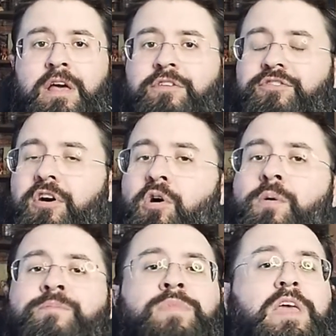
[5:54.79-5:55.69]

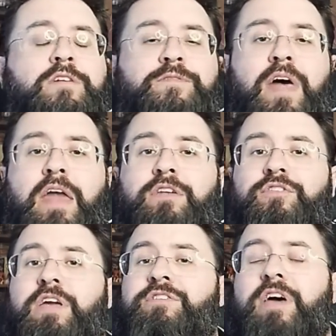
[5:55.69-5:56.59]
So if that is
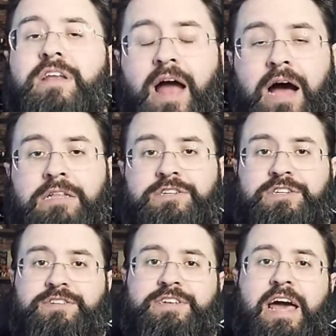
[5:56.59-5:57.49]
a technology
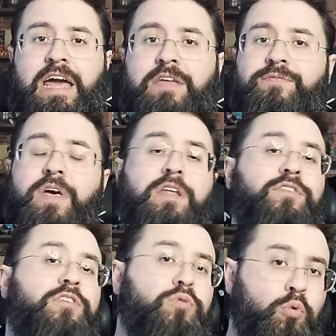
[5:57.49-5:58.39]
stack, if that is
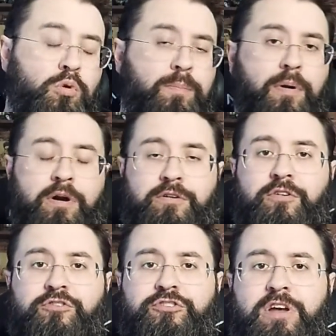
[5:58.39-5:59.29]
a tool
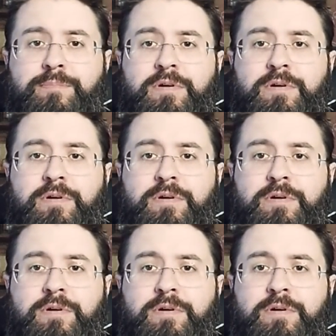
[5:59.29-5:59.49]
partnership,